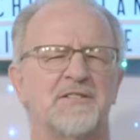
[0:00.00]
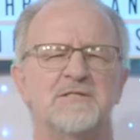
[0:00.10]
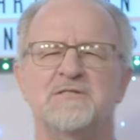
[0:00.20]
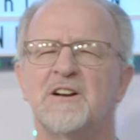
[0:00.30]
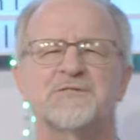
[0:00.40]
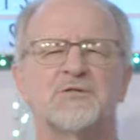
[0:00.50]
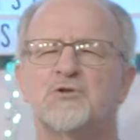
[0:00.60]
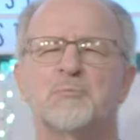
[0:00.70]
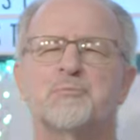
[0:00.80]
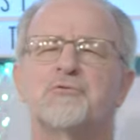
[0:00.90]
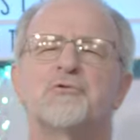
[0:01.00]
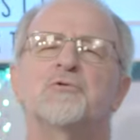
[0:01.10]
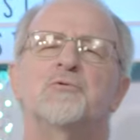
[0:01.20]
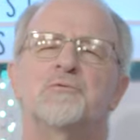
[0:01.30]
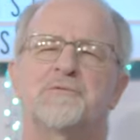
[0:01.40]
had nothing to
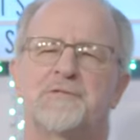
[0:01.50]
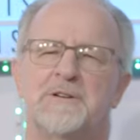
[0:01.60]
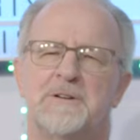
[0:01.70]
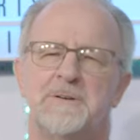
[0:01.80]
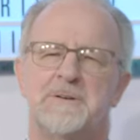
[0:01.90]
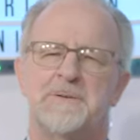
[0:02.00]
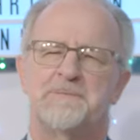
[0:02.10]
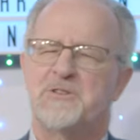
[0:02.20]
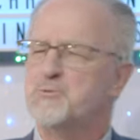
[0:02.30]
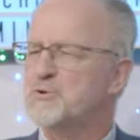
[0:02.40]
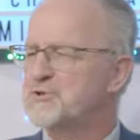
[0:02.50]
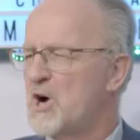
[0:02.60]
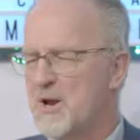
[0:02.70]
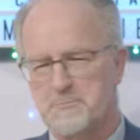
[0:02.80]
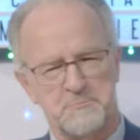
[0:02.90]
prove. This was
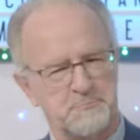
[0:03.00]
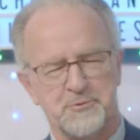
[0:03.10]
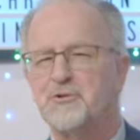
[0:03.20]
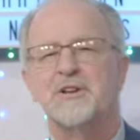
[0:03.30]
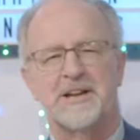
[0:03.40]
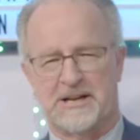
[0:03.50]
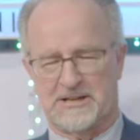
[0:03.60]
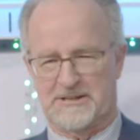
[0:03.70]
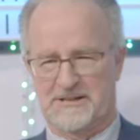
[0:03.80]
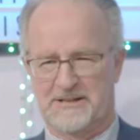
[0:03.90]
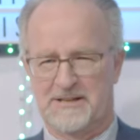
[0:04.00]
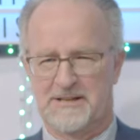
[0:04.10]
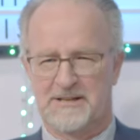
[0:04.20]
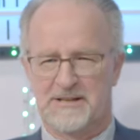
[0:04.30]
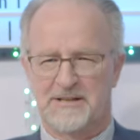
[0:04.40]
not political.
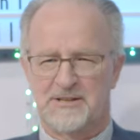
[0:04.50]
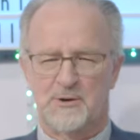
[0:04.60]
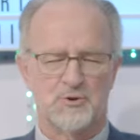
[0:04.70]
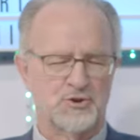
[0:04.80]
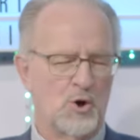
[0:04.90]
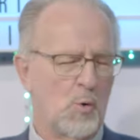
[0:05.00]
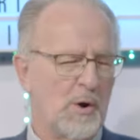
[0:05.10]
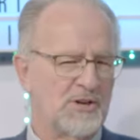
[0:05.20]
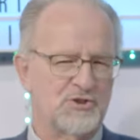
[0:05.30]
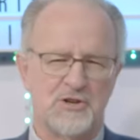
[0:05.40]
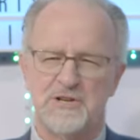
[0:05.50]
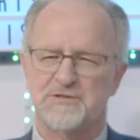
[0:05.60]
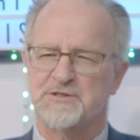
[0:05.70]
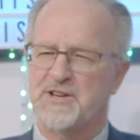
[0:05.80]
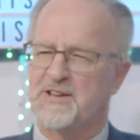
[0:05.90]
There was no way
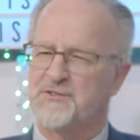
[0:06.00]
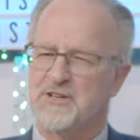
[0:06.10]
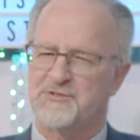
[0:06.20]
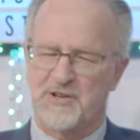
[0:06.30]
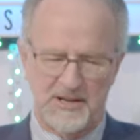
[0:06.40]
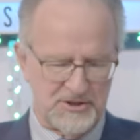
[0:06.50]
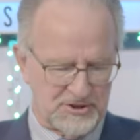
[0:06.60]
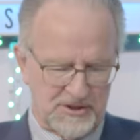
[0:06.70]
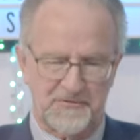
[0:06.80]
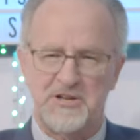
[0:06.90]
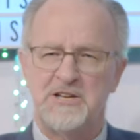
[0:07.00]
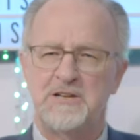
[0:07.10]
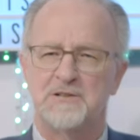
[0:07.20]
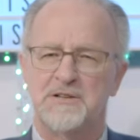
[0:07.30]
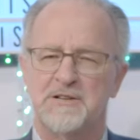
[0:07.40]
Jesus had the intentions of
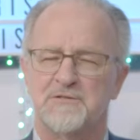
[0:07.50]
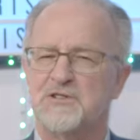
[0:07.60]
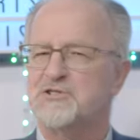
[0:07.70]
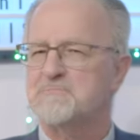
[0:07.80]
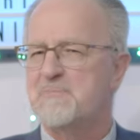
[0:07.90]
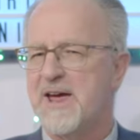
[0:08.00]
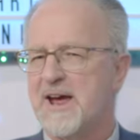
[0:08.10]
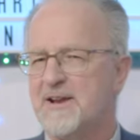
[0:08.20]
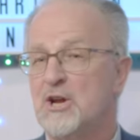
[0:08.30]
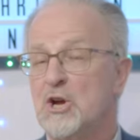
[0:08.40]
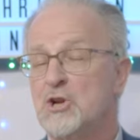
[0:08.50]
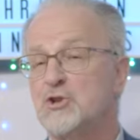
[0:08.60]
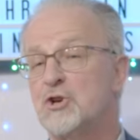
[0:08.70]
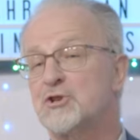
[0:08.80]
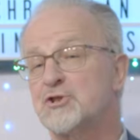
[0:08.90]
healing this man
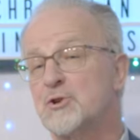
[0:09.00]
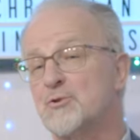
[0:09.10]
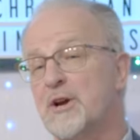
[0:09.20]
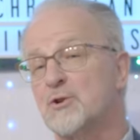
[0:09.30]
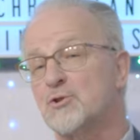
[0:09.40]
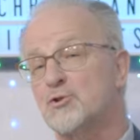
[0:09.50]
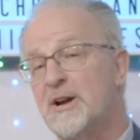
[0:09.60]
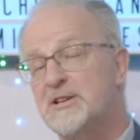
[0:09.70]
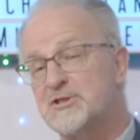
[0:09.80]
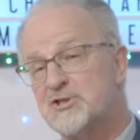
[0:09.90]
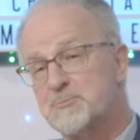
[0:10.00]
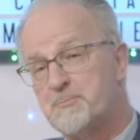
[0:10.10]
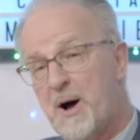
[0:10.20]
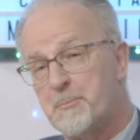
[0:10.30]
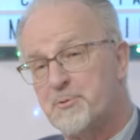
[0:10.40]
just so that Christ's
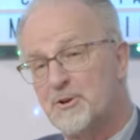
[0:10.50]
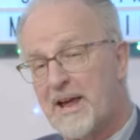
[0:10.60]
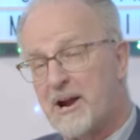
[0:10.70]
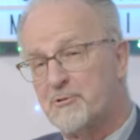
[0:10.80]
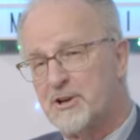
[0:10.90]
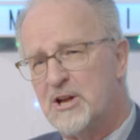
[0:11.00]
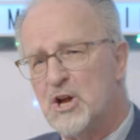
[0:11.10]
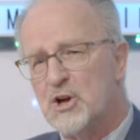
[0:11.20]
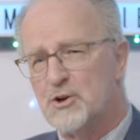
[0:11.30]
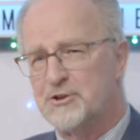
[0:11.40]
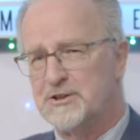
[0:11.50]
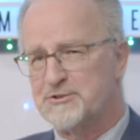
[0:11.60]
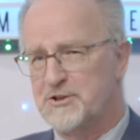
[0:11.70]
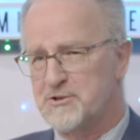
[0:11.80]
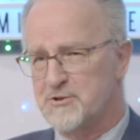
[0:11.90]
popularity could
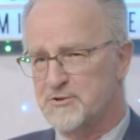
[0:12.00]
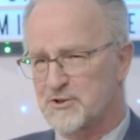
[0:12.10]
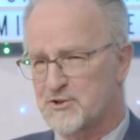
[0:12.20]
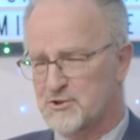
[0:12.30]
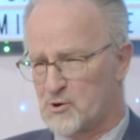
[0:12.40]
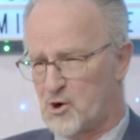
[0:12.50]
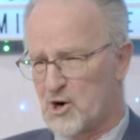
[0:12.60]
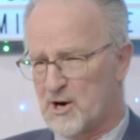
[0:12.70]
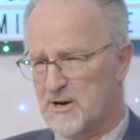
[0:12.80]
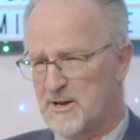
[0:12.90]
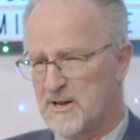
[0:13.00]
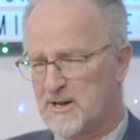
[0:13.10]
continue to soar.